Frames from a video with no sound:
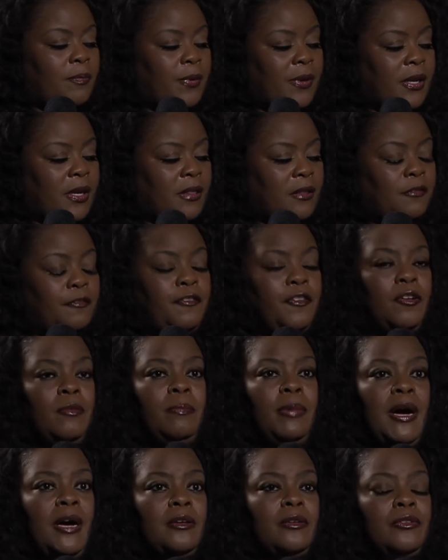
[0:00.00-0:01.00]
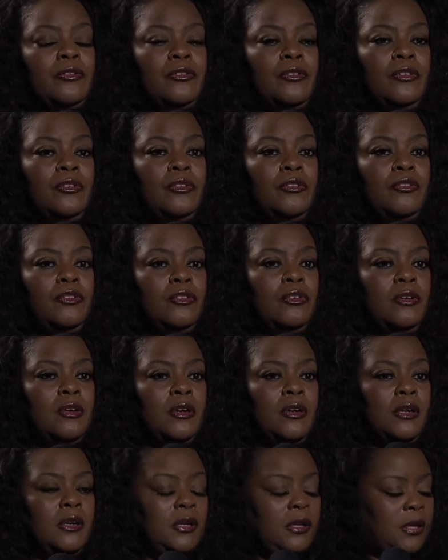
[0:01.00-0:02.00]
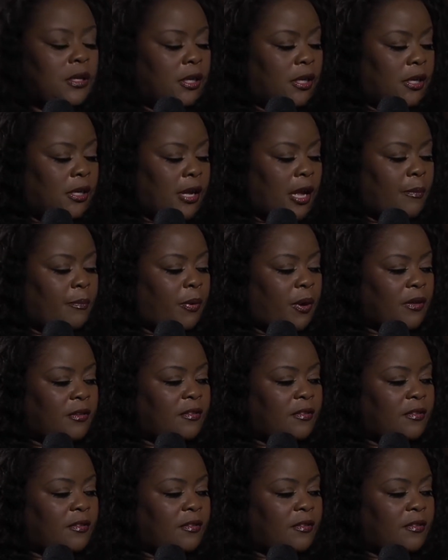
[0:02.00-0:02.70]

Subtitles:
bringing the full bottles on the tour, I bought